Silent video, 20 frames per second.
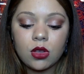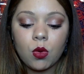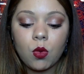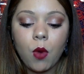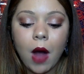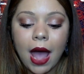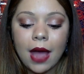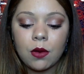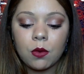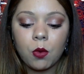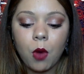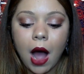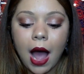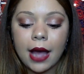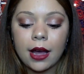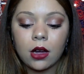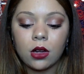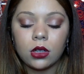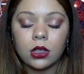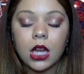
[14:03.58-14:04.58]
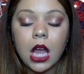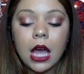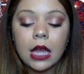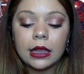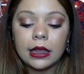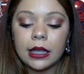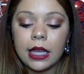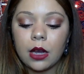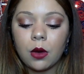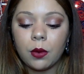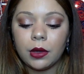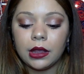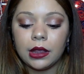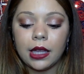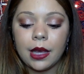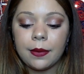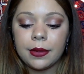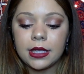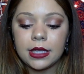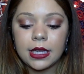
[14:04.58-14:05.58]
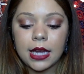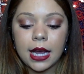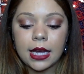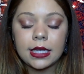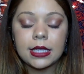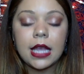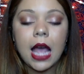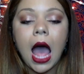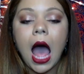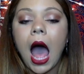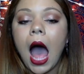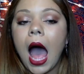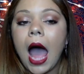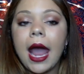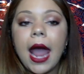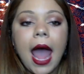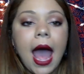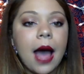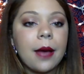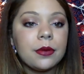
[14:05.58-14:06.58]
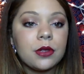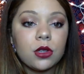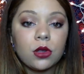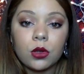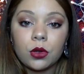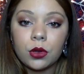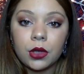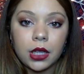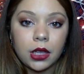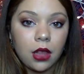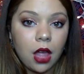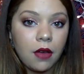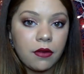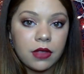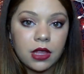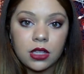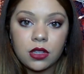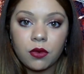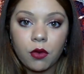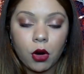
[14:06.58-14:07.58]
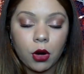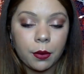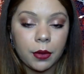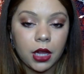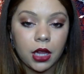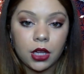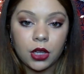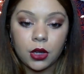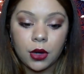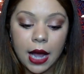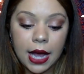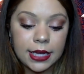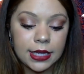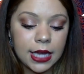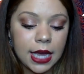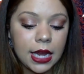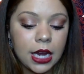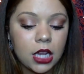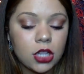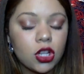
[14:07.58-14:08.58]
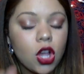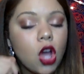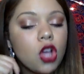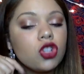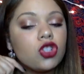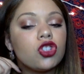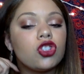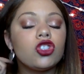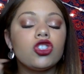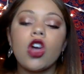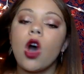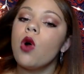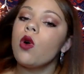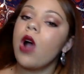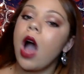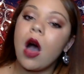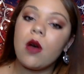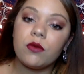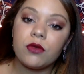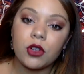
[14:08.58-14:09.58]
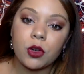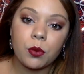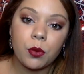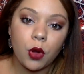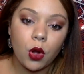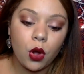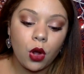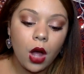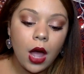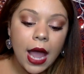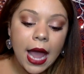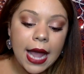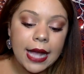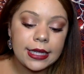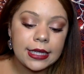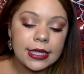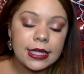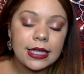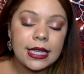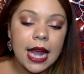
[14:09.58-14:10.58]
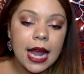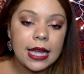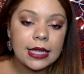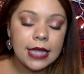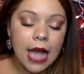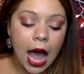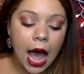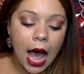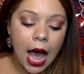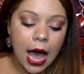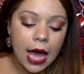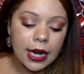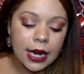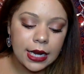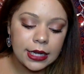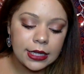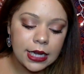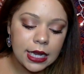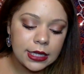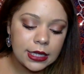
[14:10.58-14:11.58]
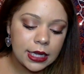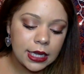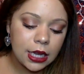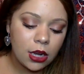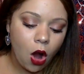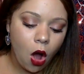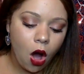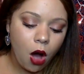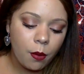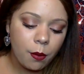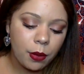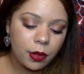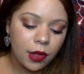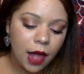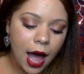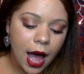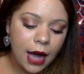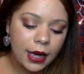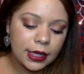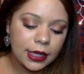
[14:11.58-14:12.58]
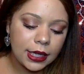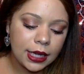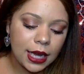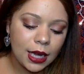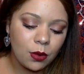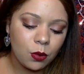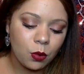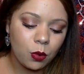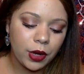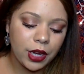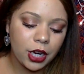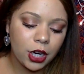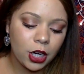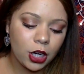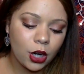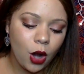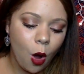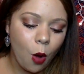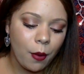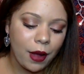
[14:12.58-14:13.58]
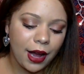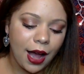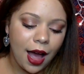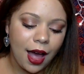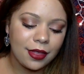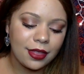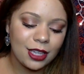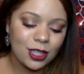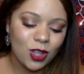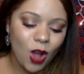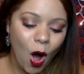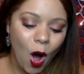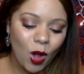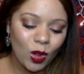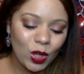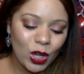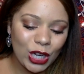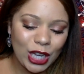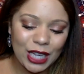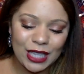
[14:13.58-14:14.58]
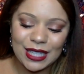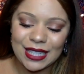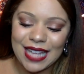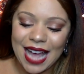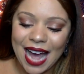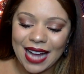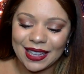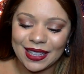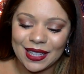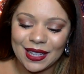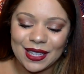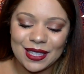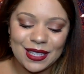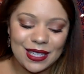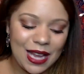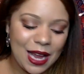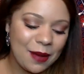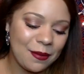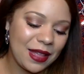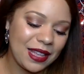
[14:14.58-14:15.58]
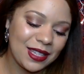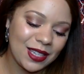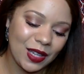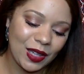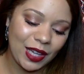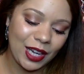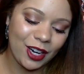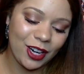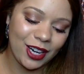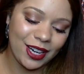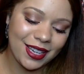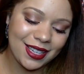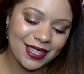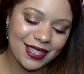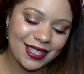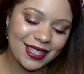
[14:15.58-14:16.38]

the Wet n Wild liquid lipsticks. I absolutely love this formula, you guys. It is so comfortable. It stays on. It doesn't get all blocky and weird. Oh my god, these all look exactly the same. That's hilarious.